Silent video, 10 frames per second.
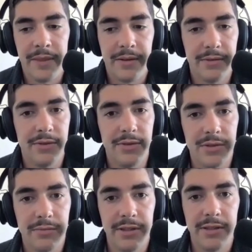our views
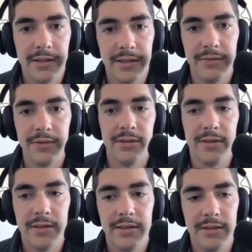are being
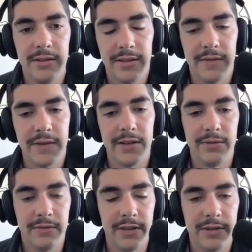delivered into these
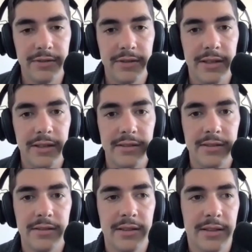founders'
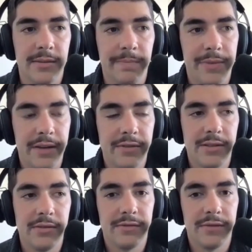heads every
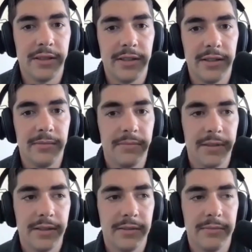single Friday.
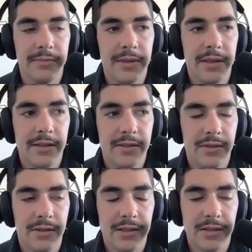
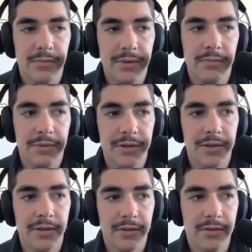So that's a big part
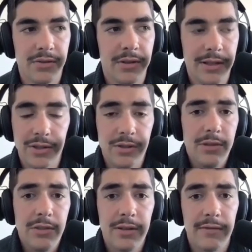of the strategy. We
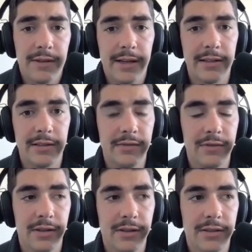do have an active
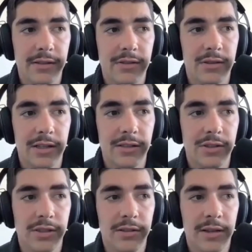content
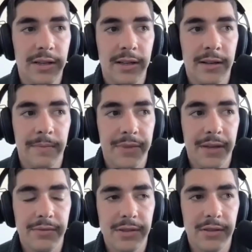strategy.
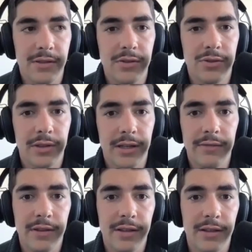That wasn't a
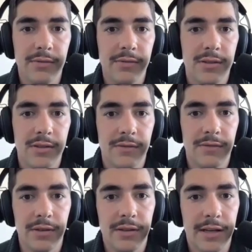contrived thing. It was just a
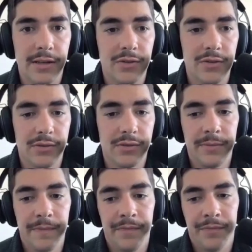very natural